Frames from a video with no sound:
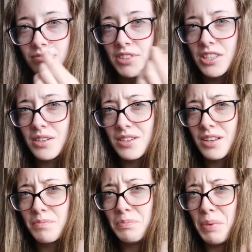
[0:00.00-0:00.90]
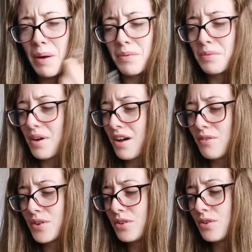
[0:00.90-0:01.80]
It smells like bubble. I
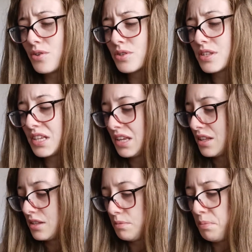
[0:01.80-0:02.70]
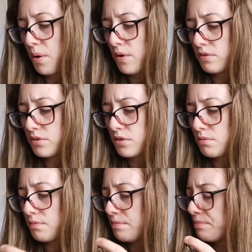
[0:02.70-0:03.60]
would not say that's a perfume.